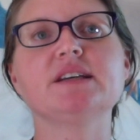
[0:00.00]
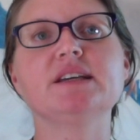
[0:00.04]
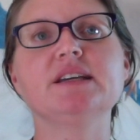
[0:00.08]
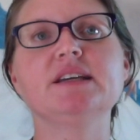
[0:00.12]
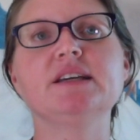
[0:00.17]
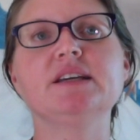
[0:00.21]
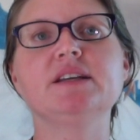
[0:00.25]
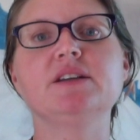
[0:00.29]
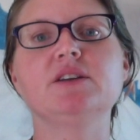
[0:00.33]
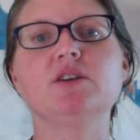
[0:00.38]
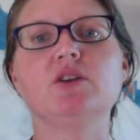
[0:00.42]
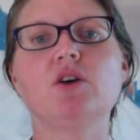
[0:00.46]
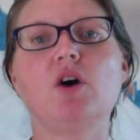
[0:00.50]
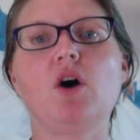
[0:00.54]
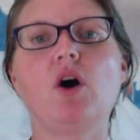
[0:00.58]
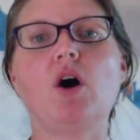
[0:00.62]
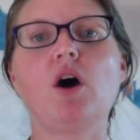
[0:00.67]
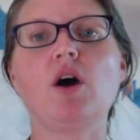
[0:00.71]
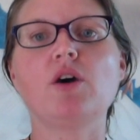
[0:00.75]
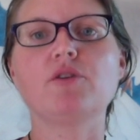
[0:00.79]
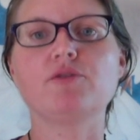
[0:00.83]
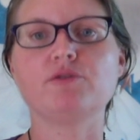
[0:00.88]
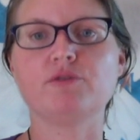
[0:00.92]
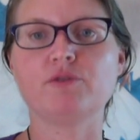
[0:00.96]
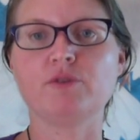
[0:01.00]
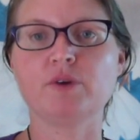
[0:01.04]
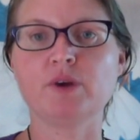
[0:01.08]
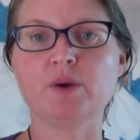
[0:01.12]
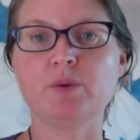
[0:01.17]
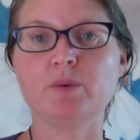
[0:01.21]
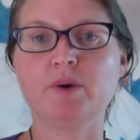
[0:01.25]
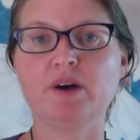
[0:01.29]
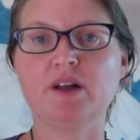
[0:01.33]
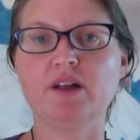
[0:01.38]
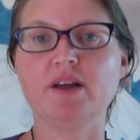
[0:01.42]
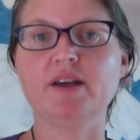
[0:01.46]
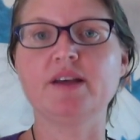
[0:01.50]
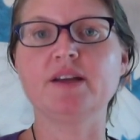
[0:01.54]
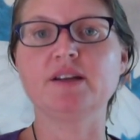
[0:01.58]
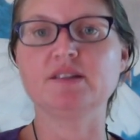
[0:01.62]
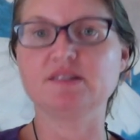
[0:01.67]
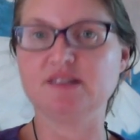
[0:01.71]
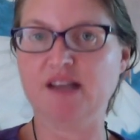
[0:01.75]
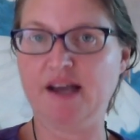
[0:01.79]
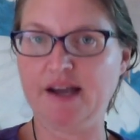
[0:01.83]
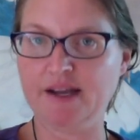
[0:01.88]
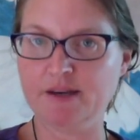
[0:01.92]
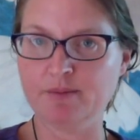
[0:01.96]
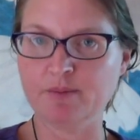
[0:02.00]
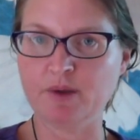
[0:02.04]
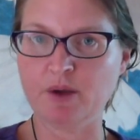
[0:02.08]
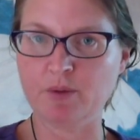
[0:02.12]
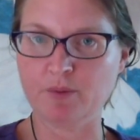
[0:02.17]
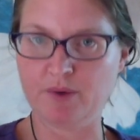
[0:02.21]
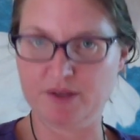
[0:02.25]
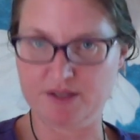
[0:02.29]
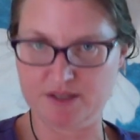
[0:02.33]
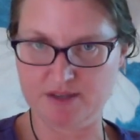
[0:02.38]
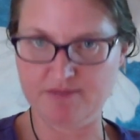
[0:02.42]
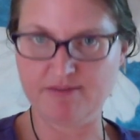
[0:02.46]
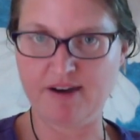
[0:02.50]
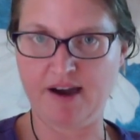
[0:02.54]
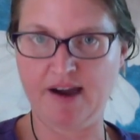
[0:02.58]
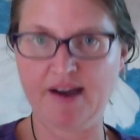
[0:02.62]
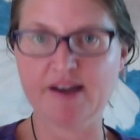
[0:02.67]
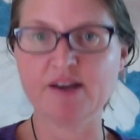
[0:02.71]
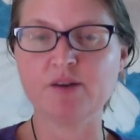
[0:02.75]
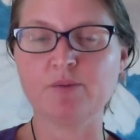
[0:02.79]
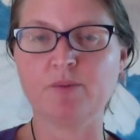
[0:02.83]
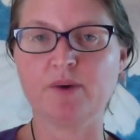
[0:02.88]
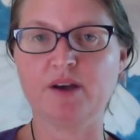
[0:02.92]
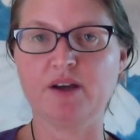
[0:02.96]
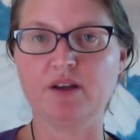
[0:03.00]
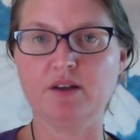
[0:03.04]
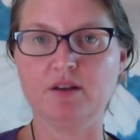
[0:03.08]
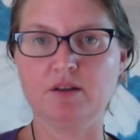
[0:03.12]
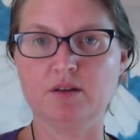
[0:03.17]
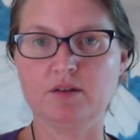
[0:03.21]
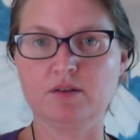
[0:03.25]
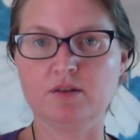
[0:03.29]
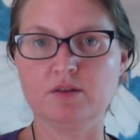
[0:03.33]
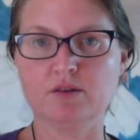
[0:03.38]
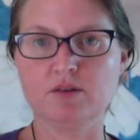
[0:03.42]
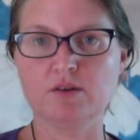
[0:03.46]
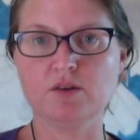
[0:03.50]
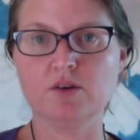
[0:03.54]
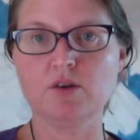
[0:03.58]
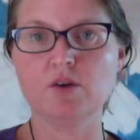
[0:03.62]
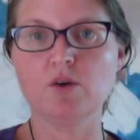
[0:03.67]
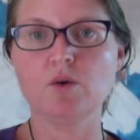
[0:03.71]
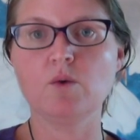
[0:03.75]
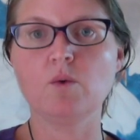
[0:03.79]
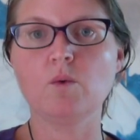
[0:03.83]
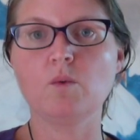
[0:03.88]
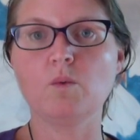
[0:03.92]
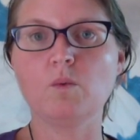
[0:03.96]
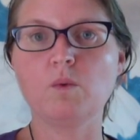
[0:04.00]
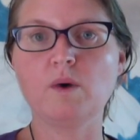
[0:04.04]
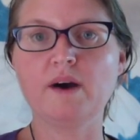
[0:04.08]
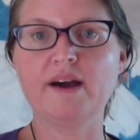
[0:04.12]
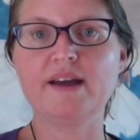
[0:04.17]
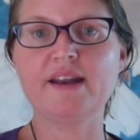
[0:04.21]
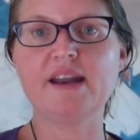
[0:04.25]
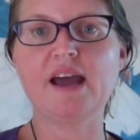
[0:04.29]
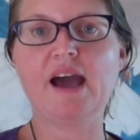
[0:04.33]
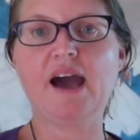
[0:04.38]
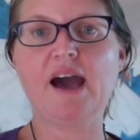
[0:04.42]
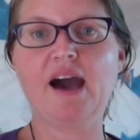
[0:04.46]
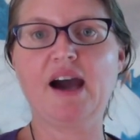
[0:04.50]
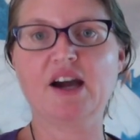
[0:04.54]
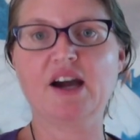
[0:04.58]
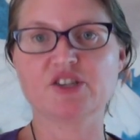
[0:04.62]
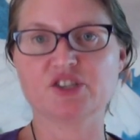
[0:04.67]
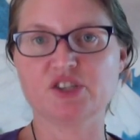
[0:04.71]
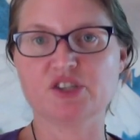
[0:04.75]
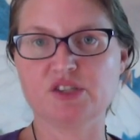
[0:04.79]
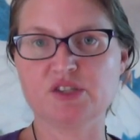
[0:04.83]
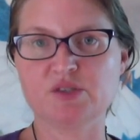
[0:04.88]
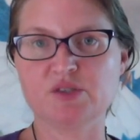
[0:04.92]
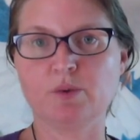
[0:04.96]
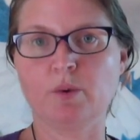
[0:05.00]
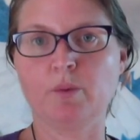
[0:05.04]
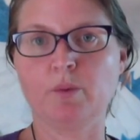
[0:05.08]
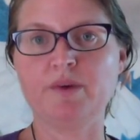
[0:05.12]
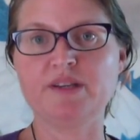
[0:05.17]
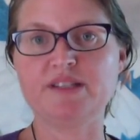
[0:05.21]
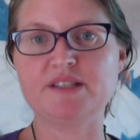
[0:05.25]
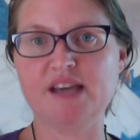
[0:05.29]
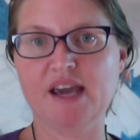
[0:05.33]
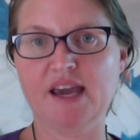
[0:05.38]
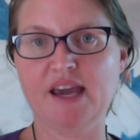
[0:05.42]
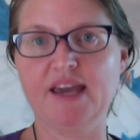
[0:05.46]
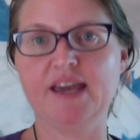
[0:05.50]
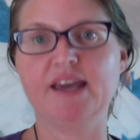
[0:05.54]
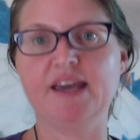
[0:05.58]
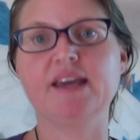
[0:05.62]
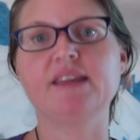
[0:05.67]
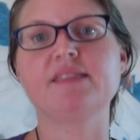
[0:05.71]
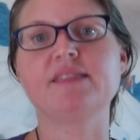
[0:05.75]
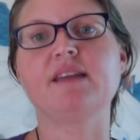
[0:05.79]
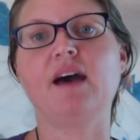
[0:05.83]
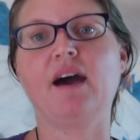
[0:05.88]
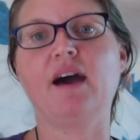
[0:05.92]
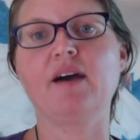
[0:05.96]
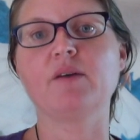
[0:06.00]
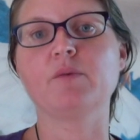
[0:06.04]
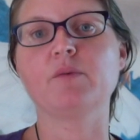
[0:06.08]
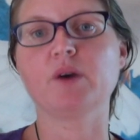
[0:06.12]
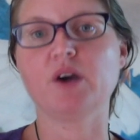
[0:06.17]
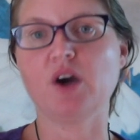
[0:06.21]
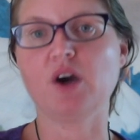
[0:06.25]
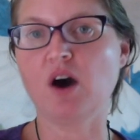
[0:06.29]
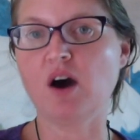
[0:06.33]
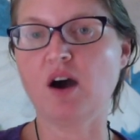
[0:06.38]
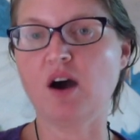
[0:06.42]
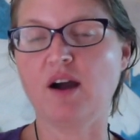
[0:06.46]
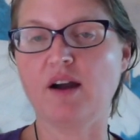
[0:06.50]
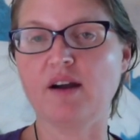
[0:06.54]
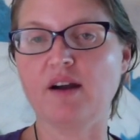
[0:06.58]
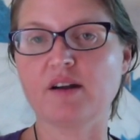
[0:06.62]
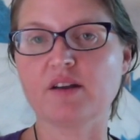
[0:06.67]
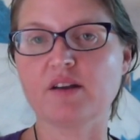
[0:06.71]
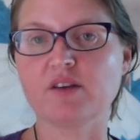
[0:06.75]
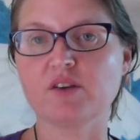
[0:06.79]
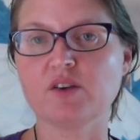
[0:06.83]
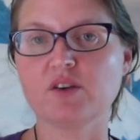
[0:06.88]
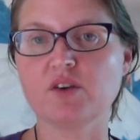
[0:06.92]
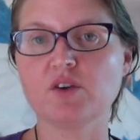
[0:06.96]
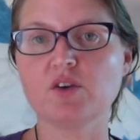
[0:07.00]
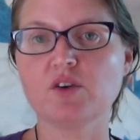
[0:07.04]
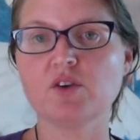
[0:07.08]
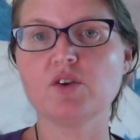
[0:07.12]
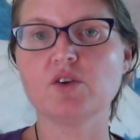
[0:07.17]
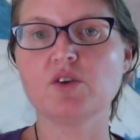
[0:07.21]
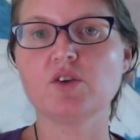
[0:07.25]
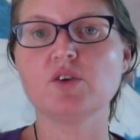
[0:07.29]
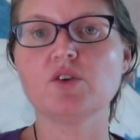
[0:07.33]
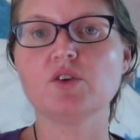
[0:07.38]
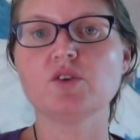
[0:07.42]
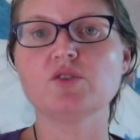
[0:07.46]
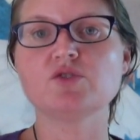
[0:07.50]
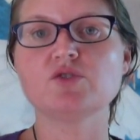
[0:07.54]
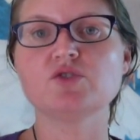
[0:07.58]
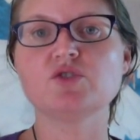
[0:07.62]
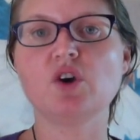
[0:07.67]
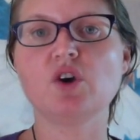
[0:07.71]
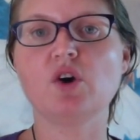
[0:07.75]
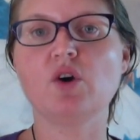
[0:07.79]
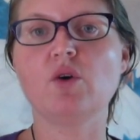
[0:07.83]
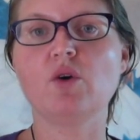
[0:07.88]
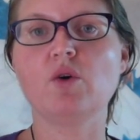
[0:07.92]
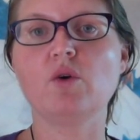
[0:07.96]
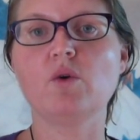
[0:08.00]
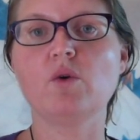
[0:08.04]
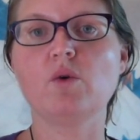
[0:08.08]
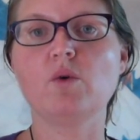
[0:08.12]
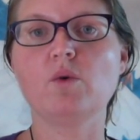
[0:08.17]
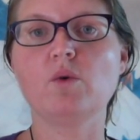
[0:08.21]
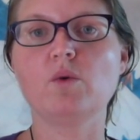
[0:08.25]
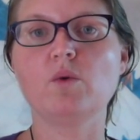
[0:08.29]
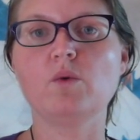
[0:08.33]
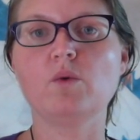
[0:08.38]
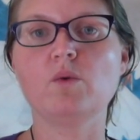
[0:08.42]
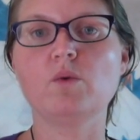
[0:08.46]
in our free will in alignment with divine will? What actions will we take in that regard? So